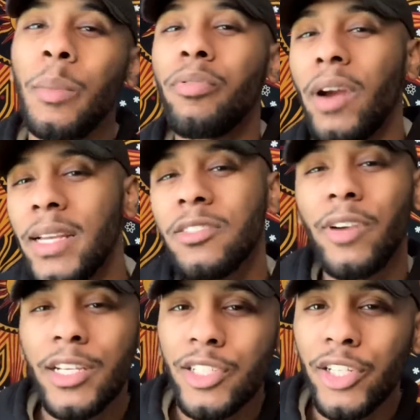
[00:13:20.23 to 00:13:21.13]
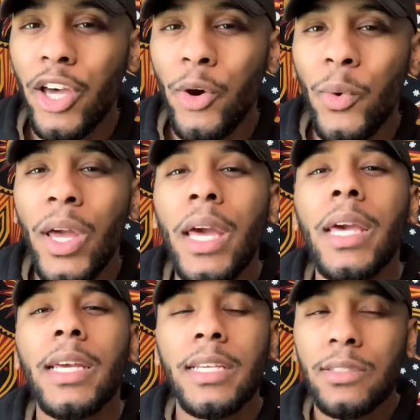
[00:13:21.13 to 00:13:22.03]
price ratio
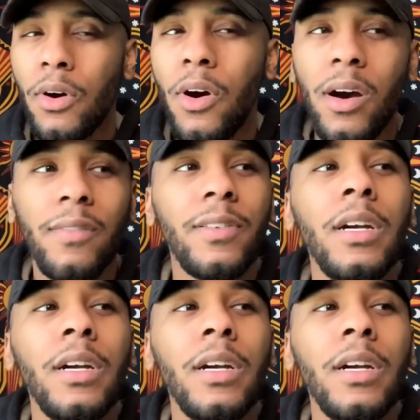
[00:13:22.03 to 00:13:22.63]
is off.